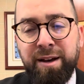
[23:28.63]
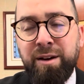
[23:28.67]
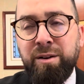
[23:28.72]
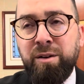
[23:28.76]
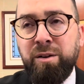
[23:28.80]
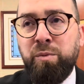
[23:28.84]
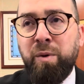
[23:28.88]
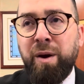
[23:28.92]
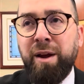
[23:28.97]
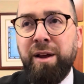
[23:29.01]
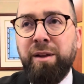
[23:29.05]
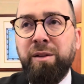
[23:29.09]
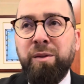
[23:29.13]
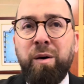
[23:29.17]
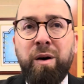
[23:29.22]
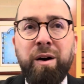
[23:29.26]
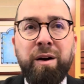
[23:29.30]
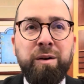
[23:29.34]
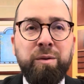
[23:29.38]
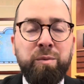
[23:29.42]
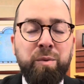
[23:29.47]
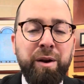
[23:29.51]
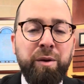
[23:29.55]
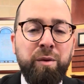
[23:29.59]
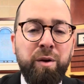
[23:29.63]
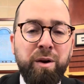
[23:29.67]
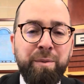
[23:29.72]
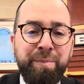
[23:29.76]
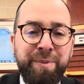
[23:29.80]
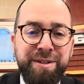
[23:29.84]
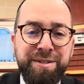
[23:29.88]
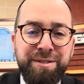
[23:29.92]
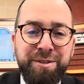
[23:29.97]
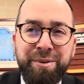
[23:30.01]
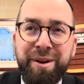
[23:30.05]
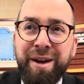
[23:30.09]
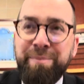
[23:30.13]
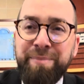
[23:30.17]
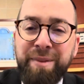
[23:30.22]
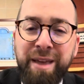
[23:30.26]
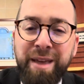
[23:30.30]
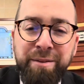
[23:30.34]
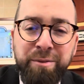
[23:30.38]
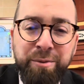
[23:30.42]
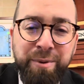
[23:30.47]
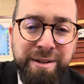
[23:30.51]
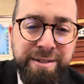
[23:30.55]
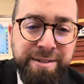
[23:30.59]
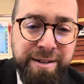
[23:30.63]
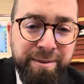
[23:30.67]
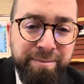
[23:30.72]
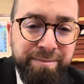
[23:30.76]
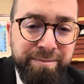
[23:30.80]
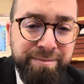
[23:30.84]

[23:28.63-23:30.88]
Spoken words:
quite a long piece. Okay, have a great day.